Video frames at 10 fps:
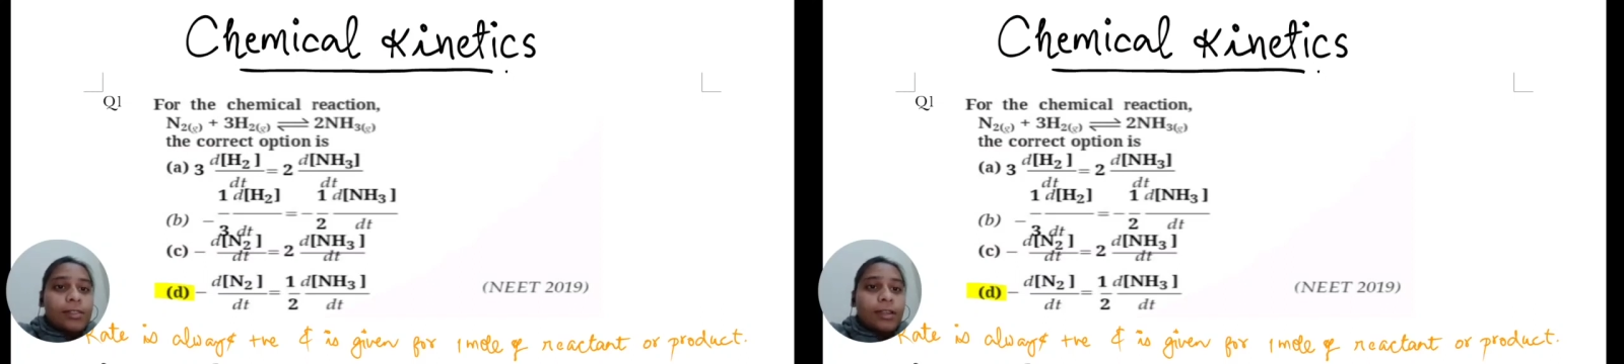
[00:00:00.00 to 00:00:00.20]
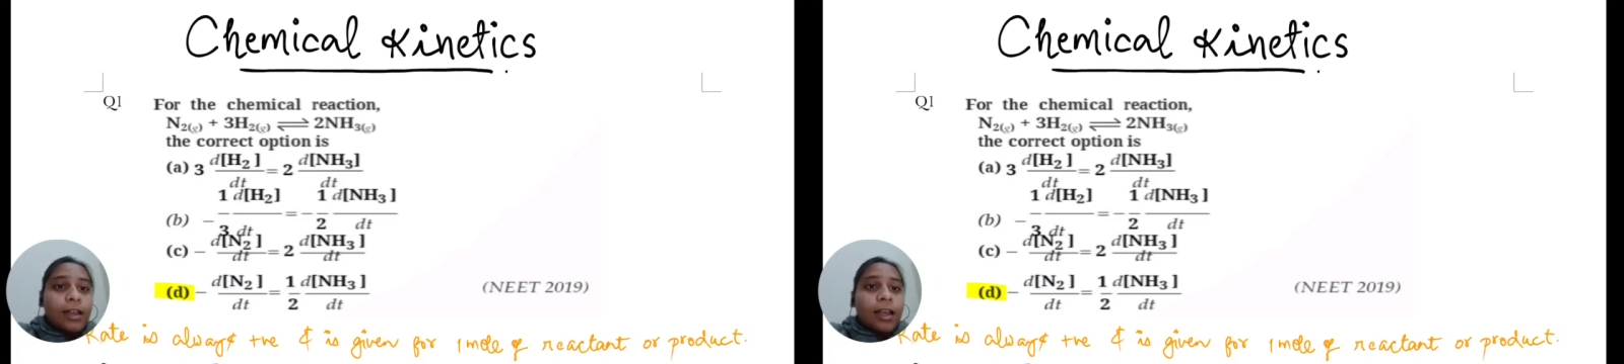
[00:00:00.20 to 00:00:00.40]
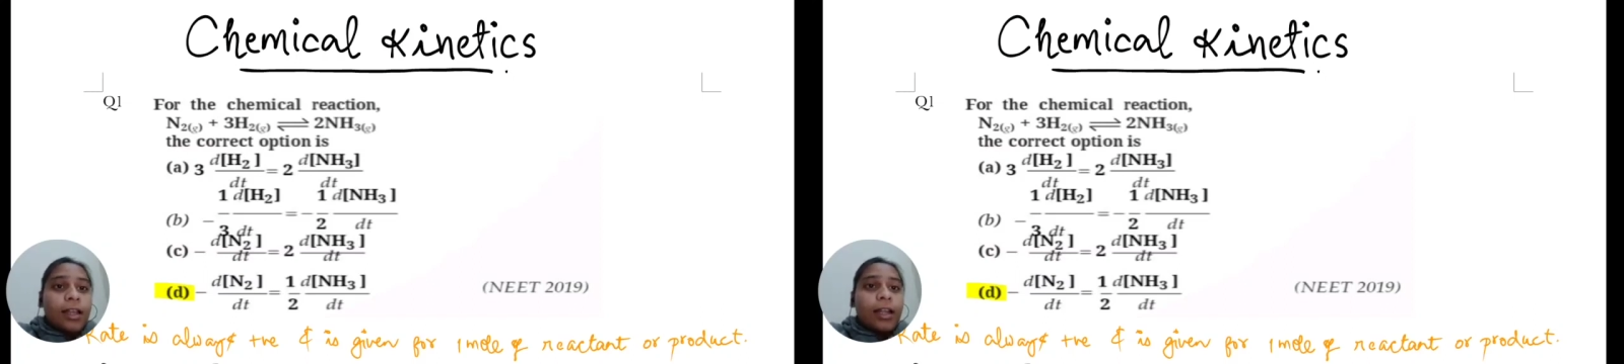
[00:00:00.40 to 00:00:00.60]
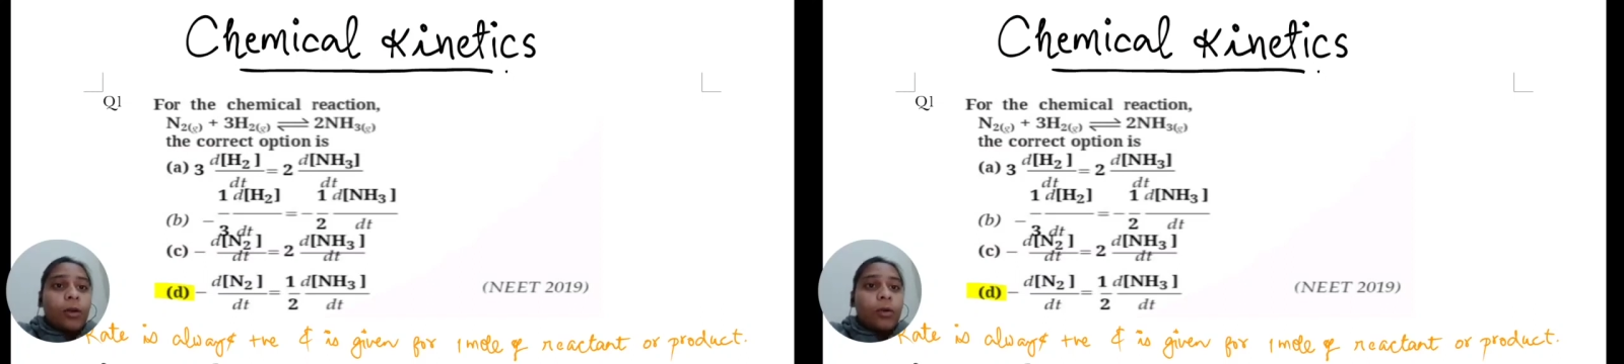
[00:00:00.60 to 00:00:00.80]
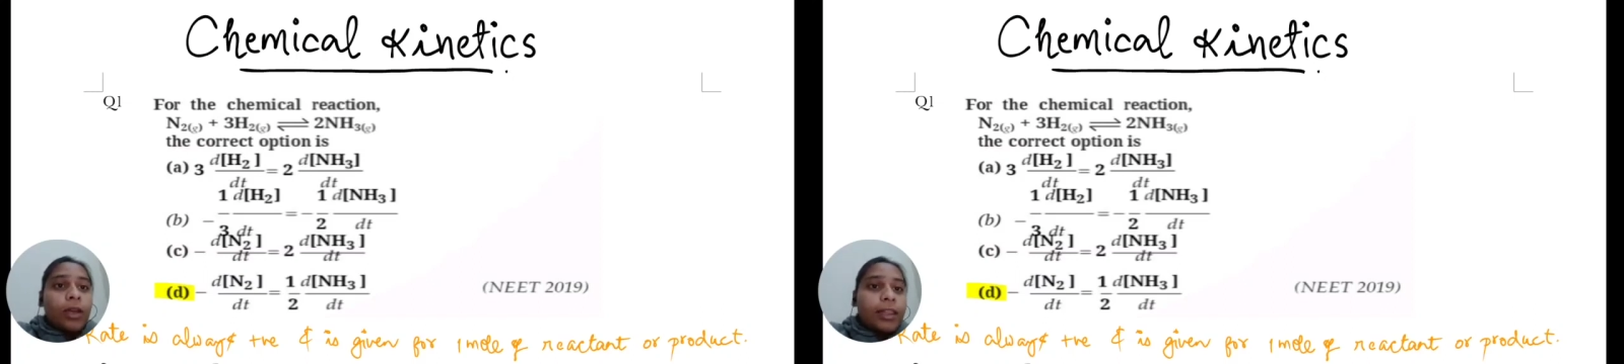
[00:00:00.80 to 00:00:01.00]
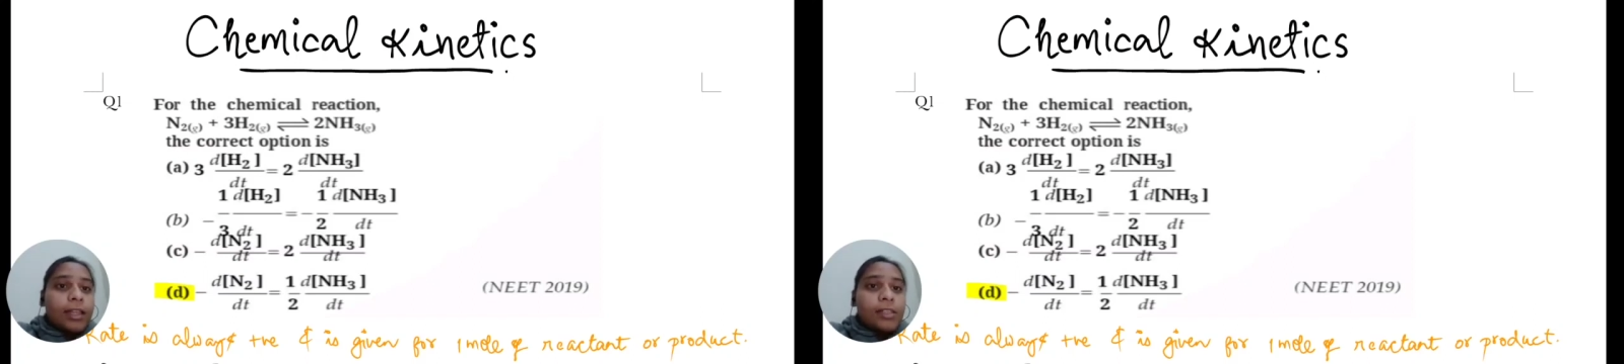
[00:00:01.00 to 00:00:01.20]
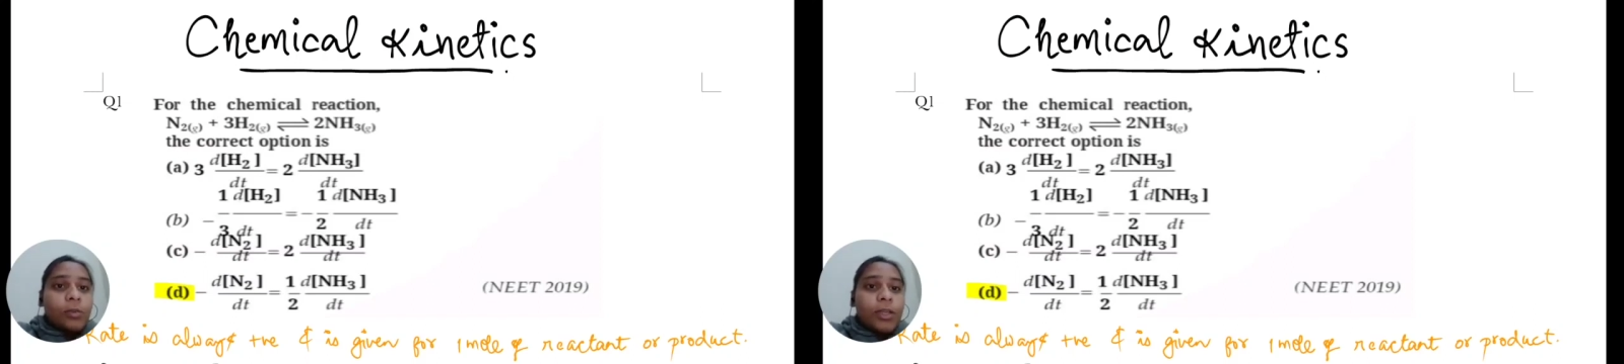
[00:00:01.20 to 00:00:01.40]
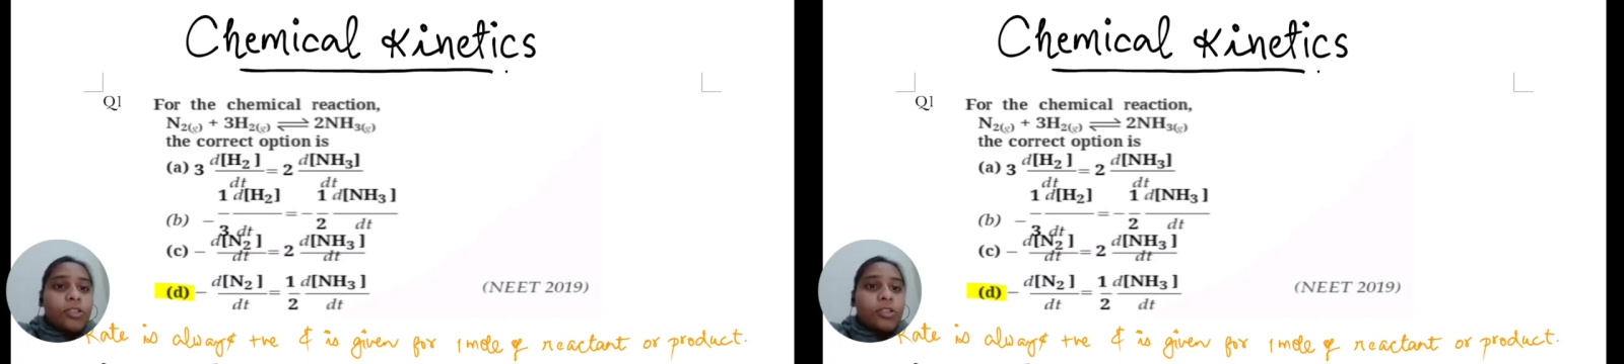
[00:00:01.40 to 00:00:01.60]
Now, in this
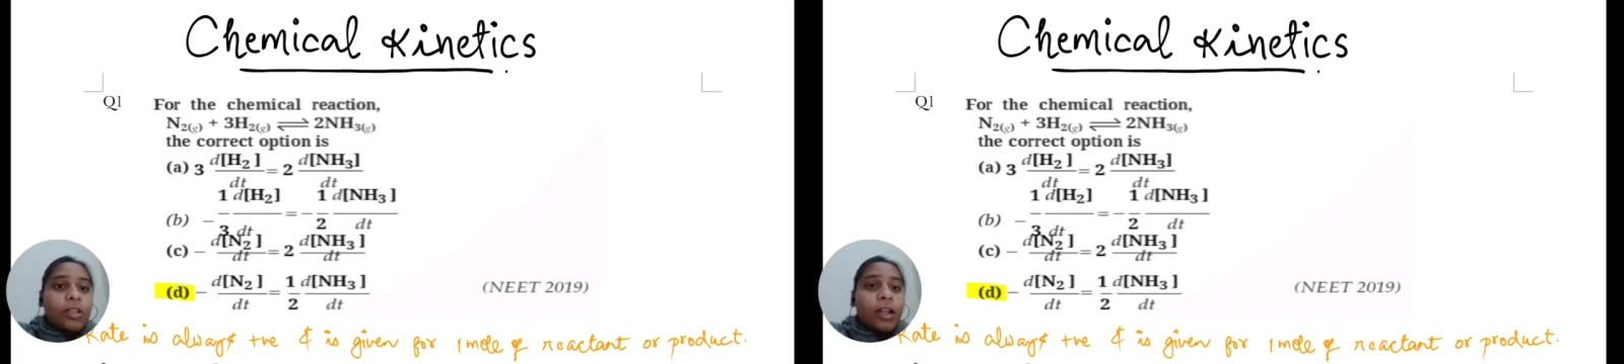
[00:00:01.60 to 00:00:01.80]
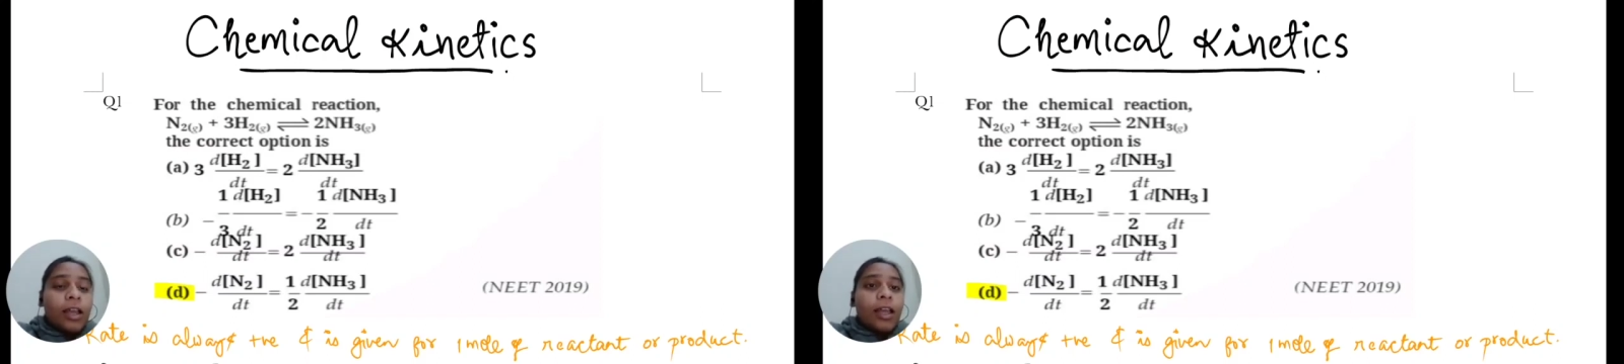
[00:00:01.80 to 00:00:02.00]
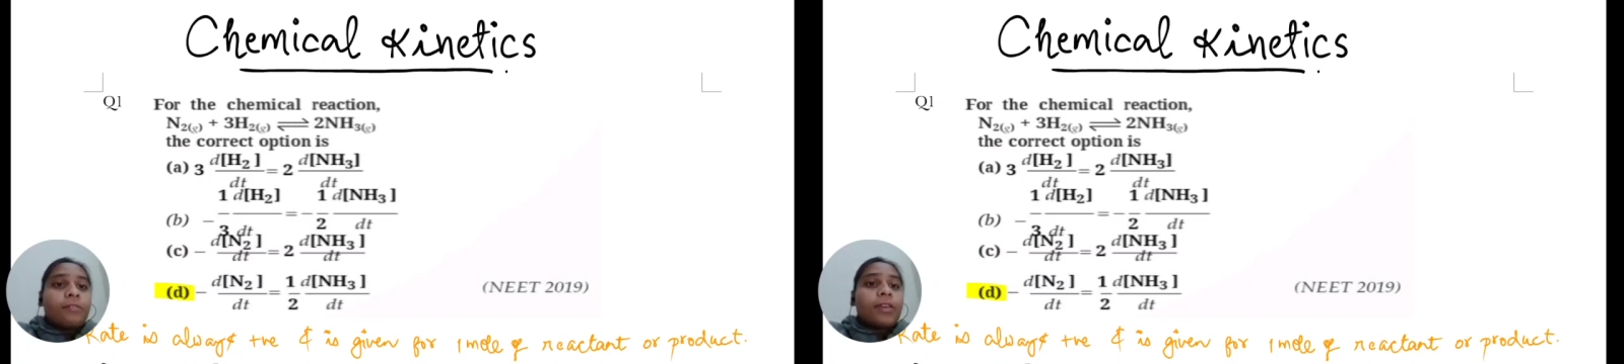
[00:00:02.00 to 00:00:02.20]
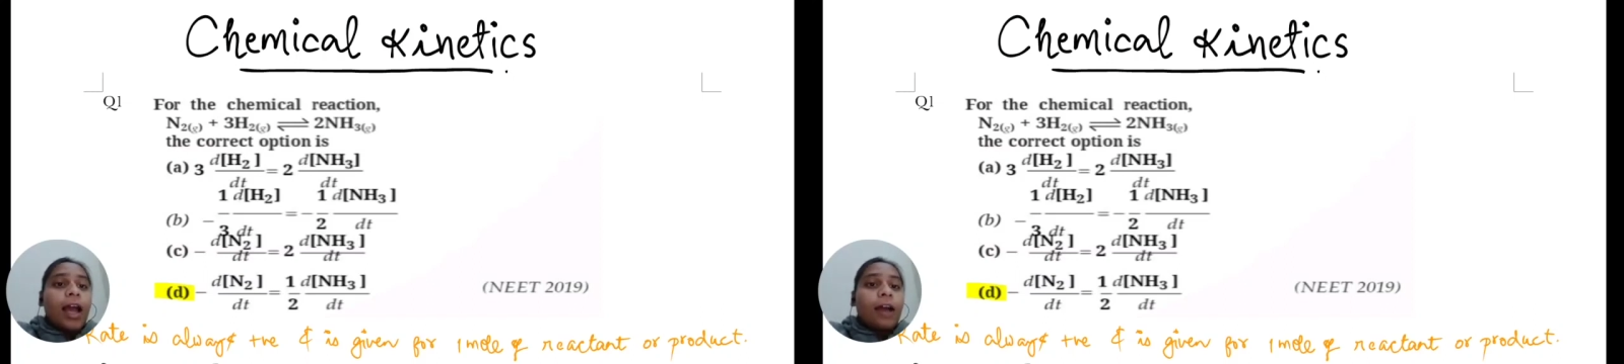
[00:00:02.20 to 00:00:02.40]
question, we have to